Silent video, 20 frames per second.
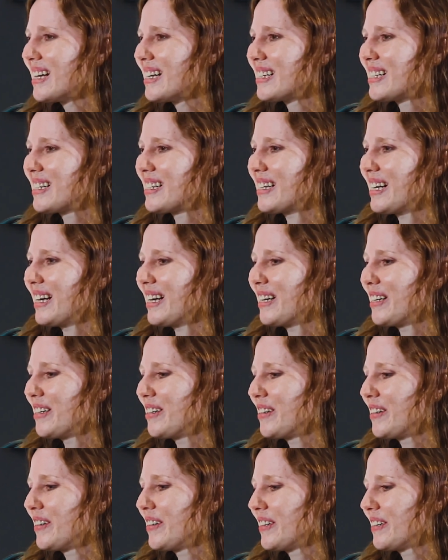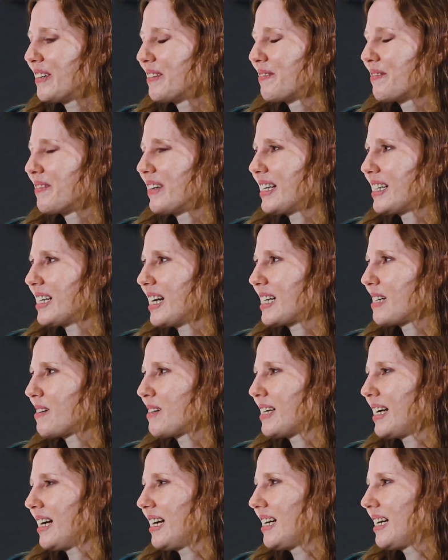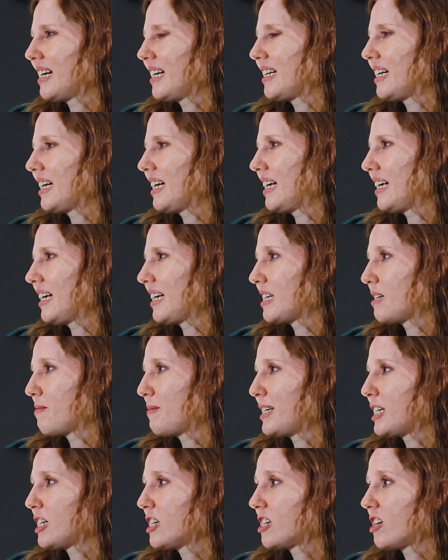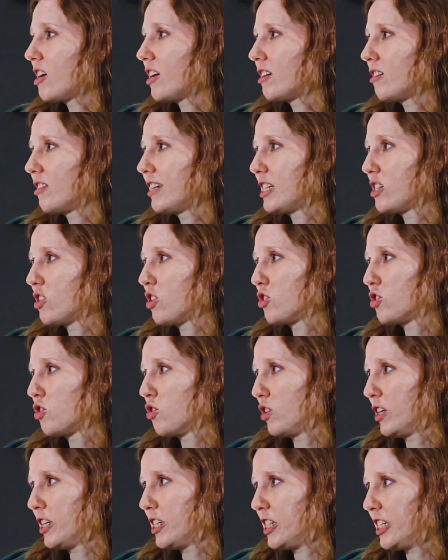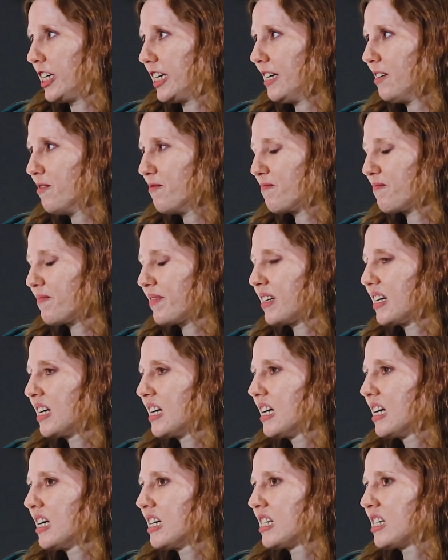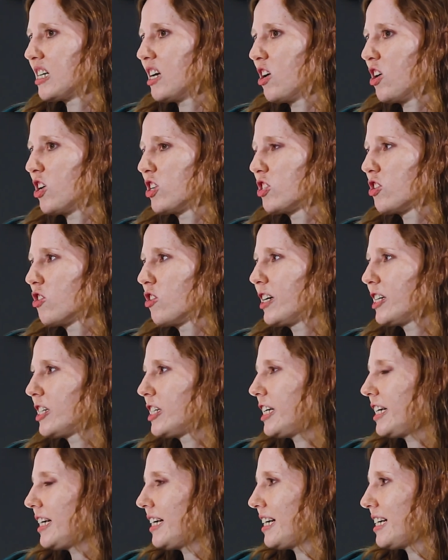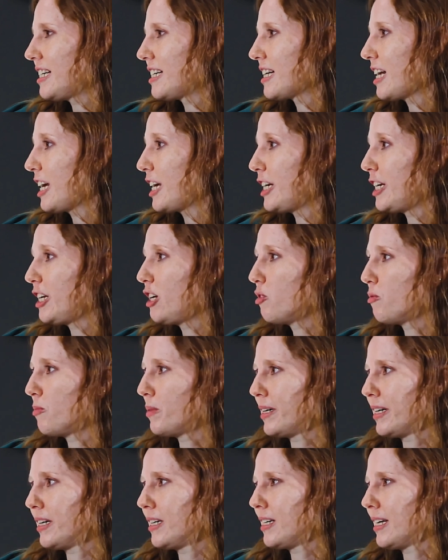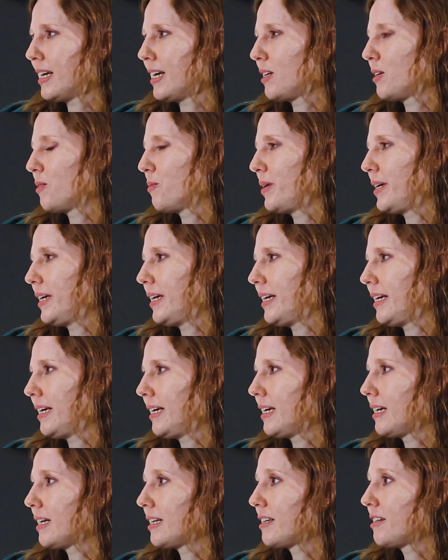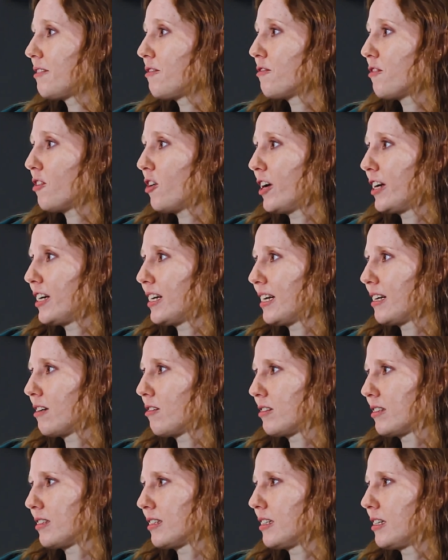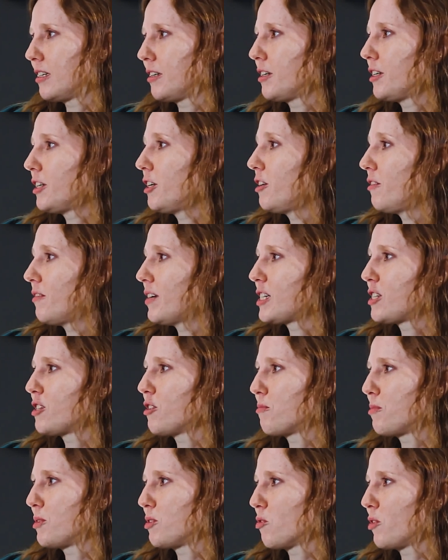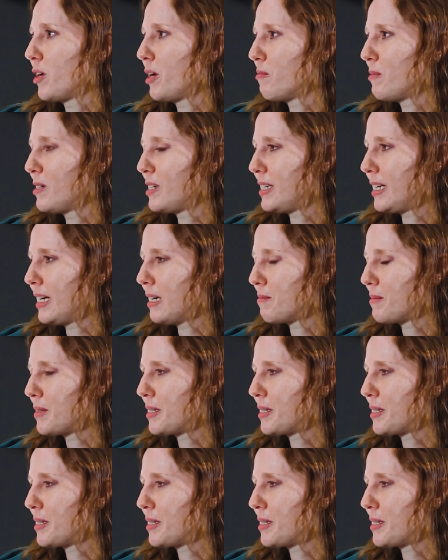So, as I said, the exhibition title is Artology. So Artology is a new word that we defined at the University of Pretoria Museum.